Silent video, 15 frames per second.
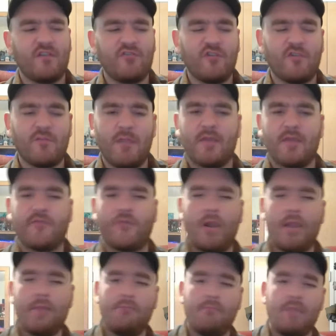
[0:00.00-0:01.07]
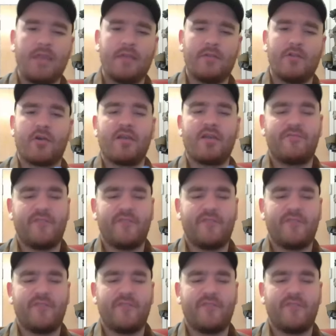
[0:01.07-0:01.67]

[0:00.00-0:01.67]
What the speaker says: it just makes for a mean looking